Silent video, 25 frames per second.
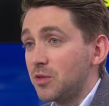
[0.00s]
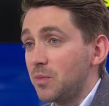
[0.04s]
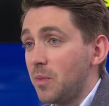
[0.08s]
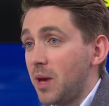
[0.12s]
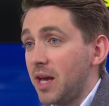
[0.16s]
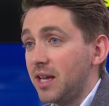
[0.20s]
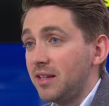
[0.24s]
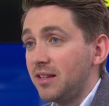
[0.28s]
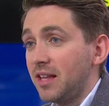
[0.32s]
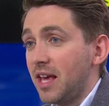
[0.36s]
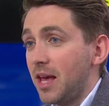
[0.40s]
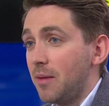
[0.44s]

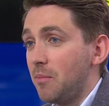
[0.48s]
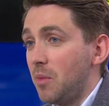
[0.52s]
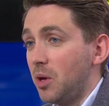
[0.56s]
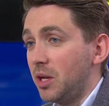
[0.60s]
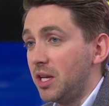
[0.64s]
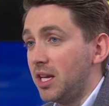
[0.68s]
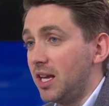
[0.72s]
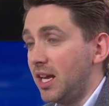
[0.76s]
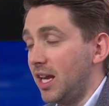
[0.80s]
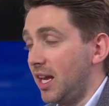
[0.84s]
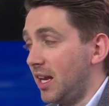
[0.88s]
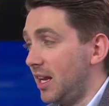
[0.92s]
made their
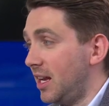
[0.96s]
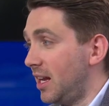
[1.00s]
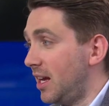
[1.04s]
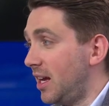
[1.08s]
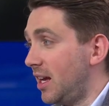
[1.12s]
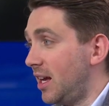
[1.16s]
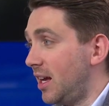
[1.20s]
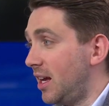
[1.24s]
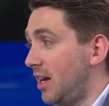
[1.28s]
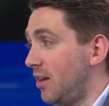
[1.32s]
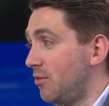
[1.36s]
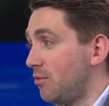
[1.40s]
money in
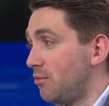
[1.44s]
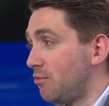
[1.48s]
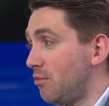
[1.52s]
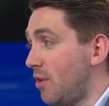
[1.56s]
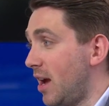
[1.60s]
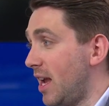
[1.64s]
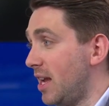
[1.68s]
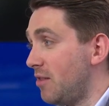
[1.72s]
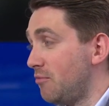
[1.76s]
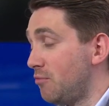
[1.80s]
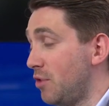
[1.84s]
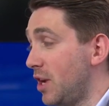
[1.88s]

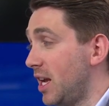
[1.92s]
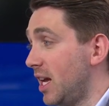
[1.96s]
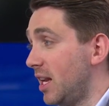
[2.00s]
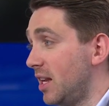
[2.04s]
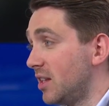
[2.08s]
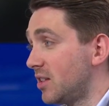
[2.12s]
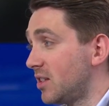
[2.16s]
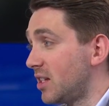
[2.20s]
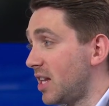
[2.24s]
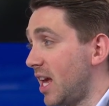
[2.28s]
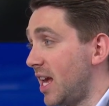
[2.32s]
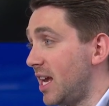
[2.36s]
real
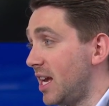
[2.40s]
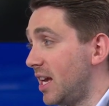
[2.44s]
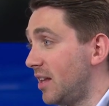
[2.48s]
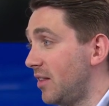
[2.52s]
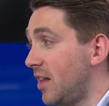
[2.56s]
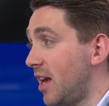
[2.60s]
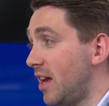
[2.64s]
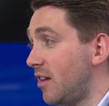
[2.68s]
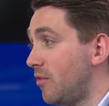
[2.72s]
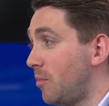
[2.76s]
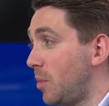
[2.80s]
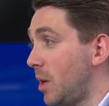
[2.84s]
estate
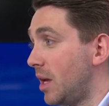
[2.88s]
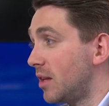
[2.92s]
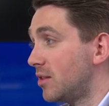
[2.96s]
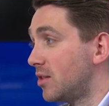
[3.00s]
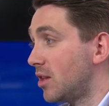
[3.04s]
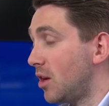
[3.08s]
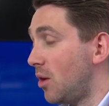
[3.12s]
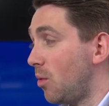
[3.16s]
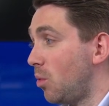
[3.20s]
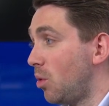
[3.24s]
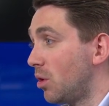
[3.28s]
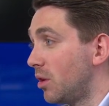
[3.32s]
and they have
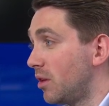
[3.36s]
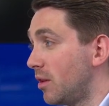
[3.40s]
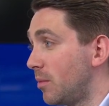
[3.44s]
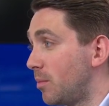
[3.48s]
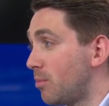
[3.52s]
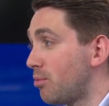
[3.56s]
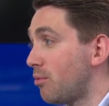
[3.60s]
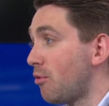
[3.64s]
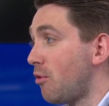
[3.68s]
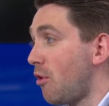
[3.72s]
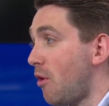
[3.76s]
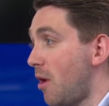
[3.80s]
picked up one of the
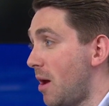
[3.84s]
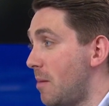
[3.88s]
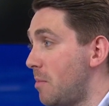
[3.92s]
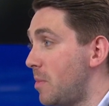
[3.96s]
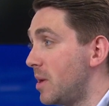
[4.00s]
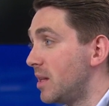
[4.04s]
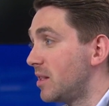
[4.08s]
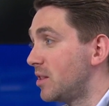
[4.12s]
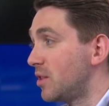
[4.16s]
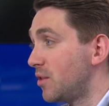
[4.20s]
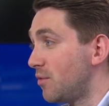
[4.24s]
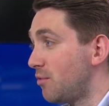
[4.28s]
prime
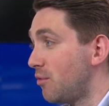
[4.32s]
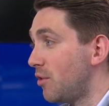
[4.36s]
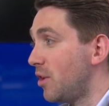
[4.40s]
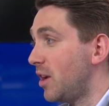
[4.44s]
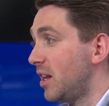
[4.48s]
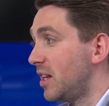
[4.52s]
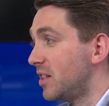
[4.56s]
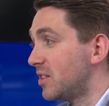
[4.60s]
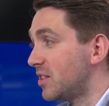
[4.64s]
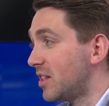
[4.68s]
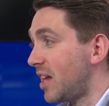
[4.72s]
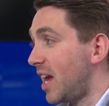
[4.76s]
bits of
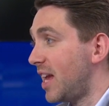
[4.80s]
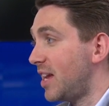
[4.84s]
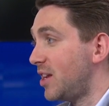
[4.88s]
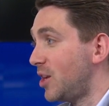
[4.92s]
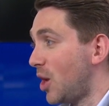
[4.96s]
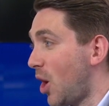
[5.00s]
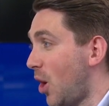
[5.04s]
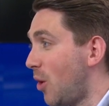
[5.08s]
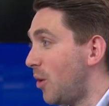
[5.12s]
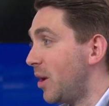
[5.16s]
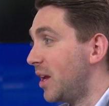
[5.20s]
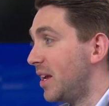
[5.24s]
real estate
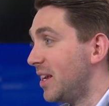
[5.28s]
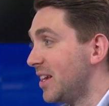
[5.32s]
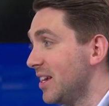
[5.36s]
going.